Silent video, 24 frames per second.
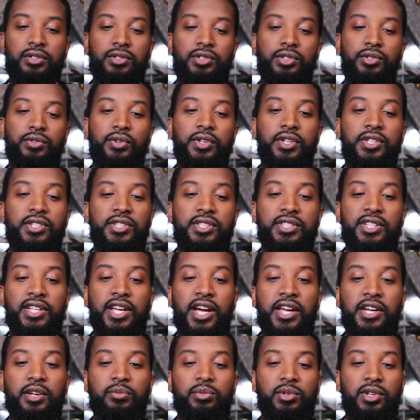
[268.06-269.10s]
you really just
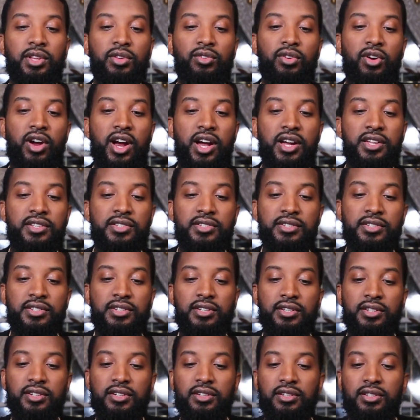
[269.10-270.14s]
line up the rods
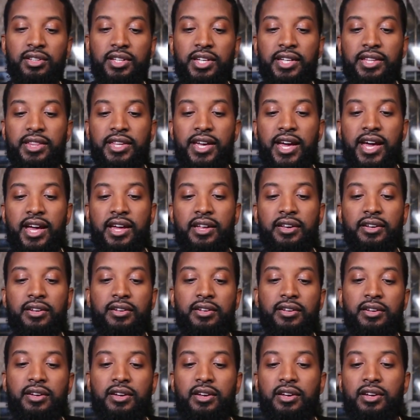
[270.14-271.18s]
like that
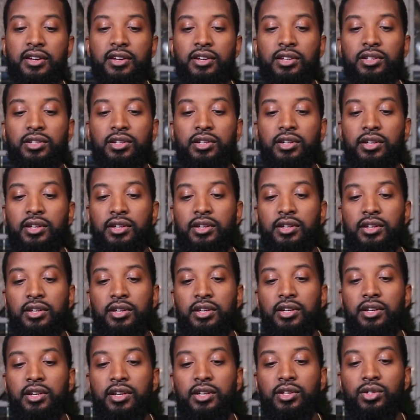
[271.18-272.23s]

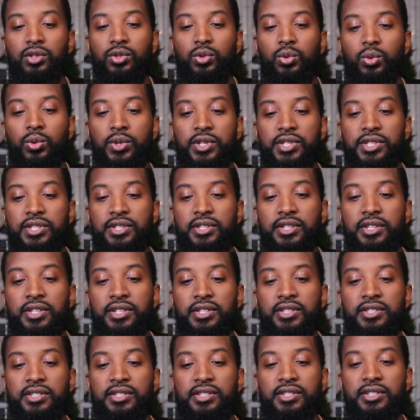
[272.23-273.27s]
and twist
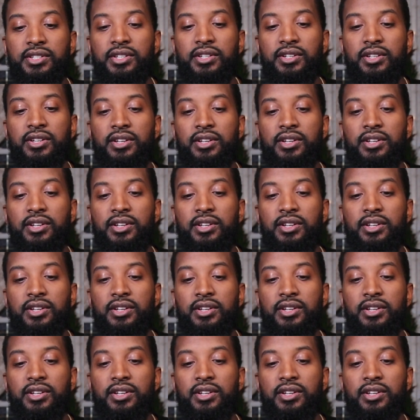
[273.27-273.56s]
this